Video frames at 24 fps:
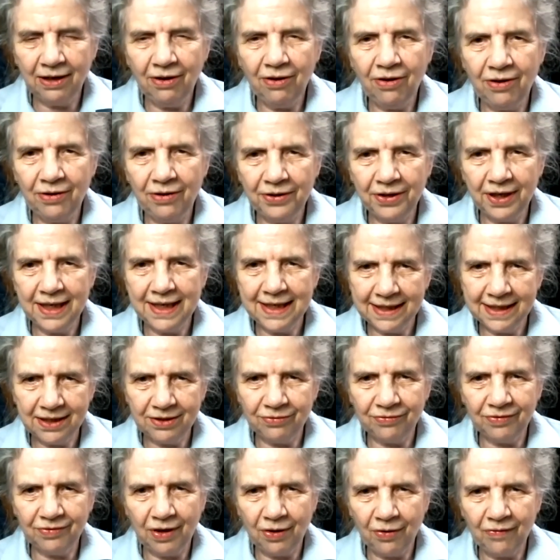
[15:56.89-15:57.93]
all the
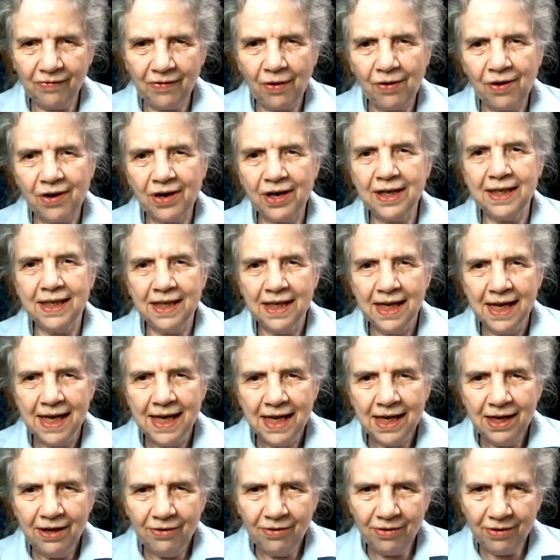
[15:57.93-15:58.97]
history of art,
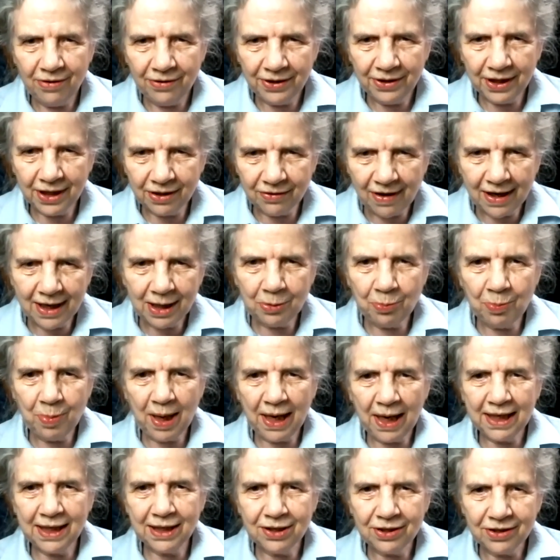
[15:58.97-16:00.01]
all the great
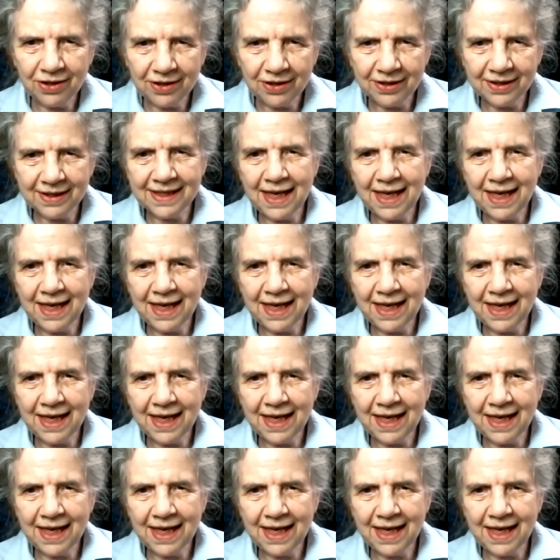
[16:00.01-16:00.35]
painters.